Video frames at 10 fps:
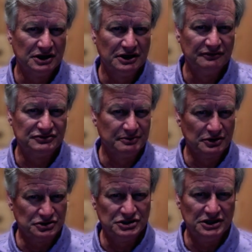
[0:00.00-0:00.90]
of
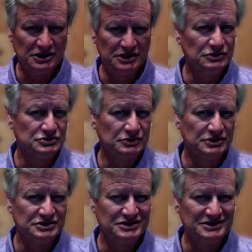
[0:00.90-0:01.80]
Smartsheet in those
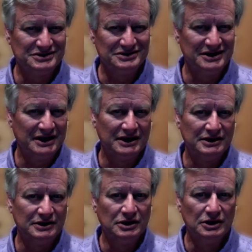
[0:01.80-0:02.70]
organizations
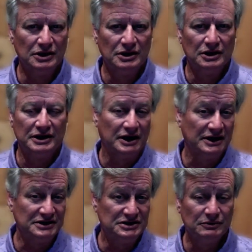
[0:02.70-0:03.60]
and an
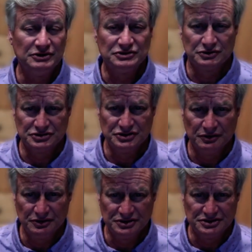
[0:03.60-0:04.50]
IT resource
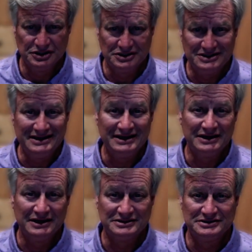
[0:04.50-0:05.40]
known as a
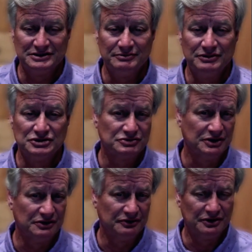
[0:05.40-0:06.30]
DNS
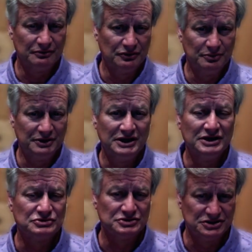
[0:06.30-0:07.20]
administrator that will be
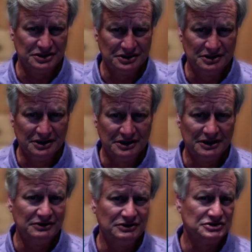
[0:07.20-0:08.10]
interested
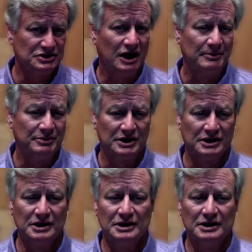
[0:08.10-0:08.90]
in this topic.